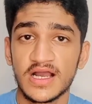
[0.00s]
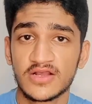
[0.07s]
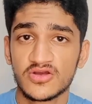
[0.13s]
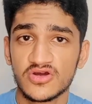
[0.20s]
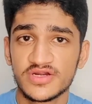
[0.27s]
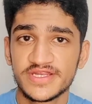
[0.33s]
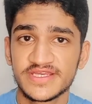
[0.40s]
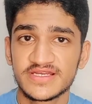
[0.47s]

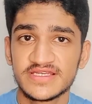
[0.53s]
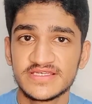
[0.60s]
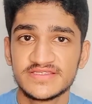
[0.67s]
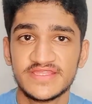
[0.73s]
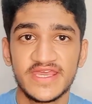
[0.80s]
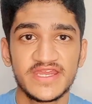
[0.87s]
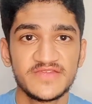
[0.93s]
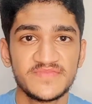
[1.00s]
Accordingly,
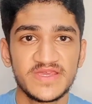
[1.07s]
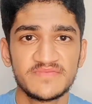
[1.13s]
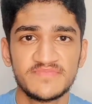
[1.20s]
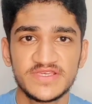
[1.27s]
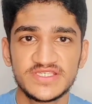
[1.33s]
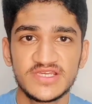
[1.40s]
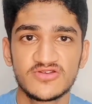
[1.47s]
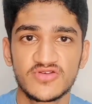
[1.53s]
they remain
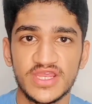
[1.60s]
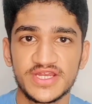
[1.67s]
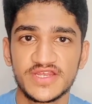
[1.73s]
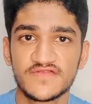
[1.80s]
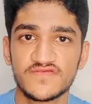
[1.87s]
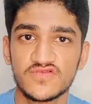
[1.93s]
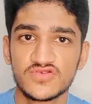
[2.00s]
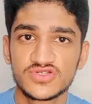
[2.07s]
busy
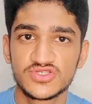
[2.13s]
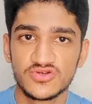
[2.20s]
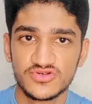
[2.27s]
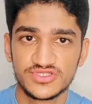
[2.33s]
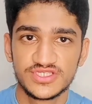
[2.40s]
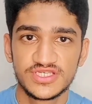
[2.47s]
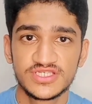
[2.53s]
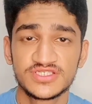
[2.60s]
locating food
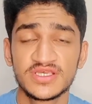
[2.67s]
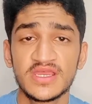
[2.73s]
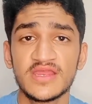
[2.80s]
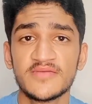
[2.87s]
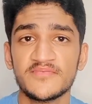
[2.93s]
sources,